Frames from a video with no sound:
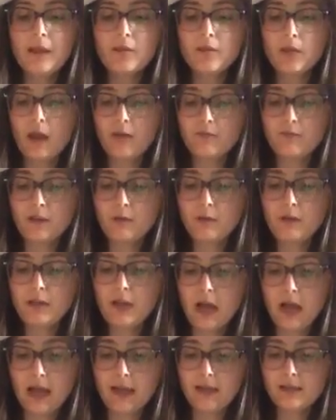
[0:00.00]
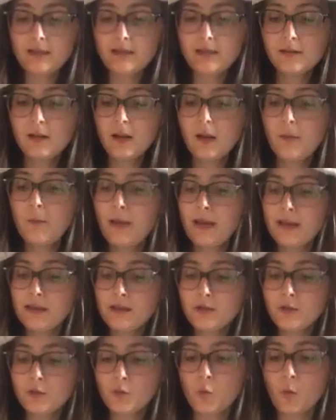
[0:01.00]
That very night, a
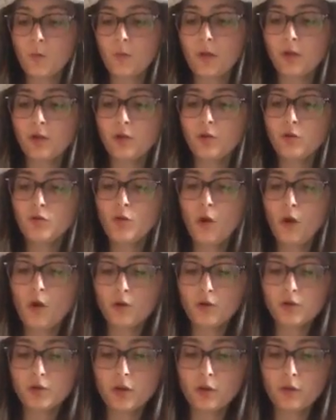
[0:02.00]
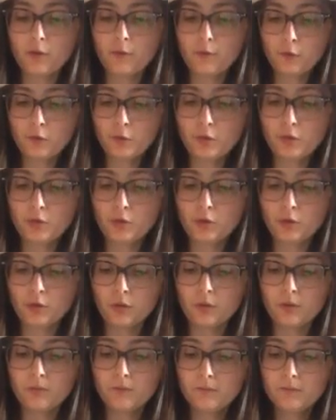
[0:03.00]
peasant woman knocked on the front door.
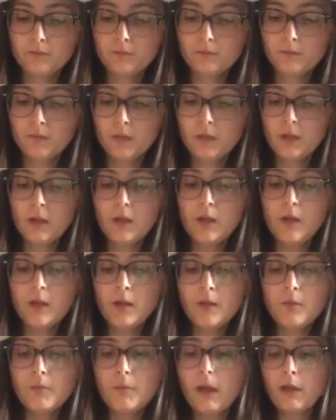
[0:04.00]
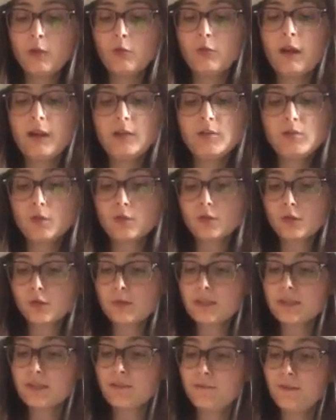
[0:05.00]
"My granddaughter
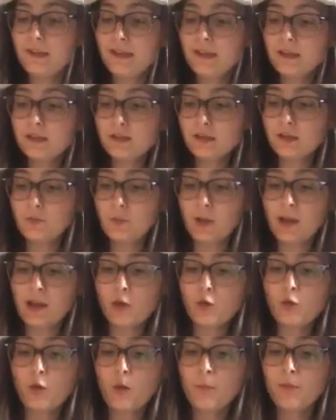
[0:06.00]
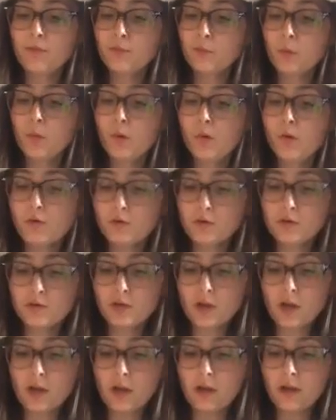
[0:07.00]
is afflicted by a crop of warts,
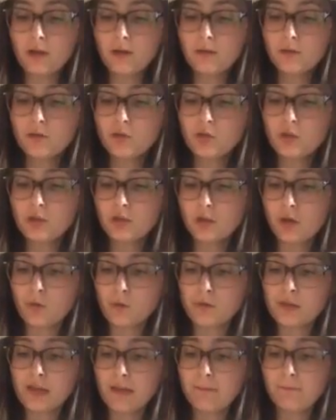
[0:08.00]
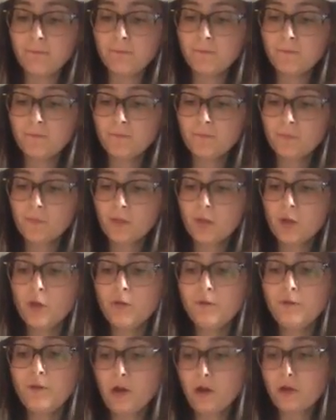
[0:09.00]
sir," she told him. "Your
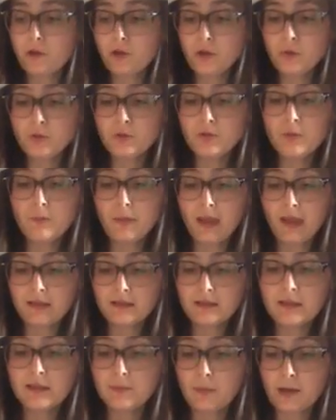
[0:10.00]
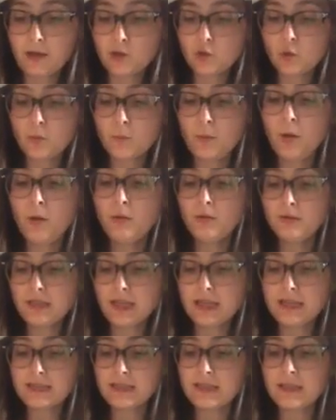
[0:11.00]
father used to mix a special
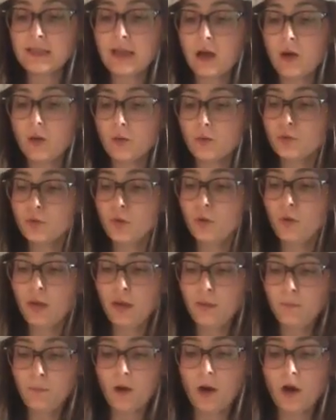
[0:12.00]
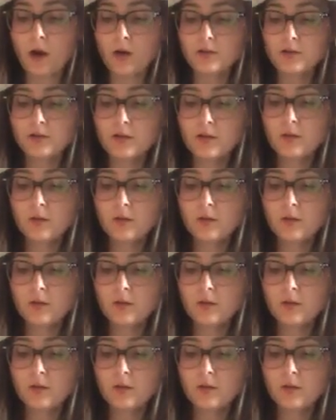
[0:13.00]
poultice in that old cooking pot."